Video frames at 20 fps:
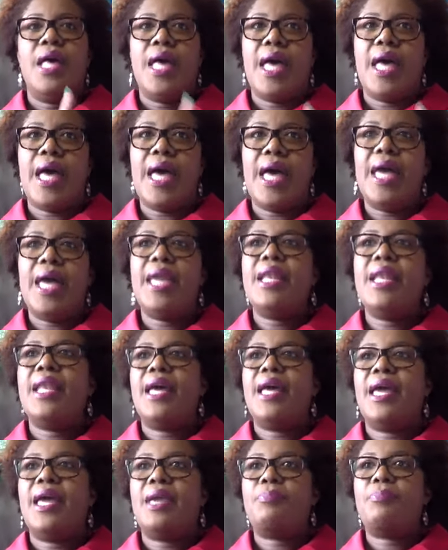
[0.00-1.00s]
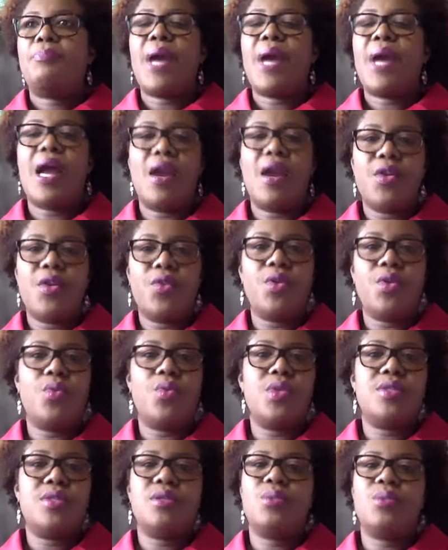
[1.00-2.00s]
I like partnering with
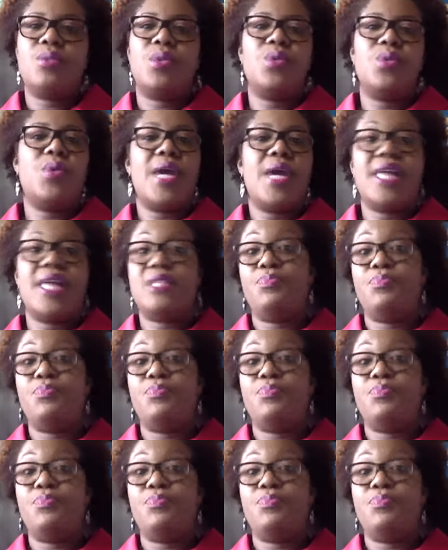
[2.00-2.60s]
someone who has